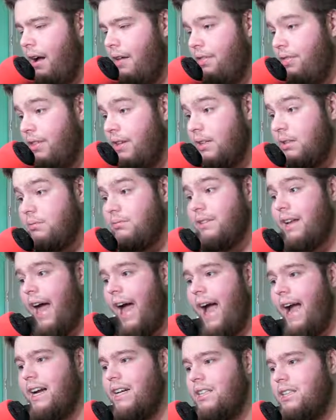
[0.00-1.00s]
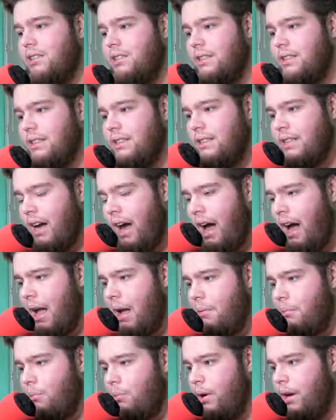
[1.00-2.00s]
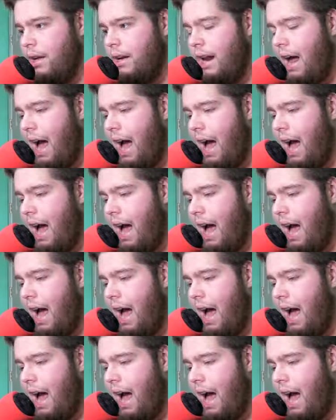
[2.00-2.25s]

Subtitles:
This was actually a time when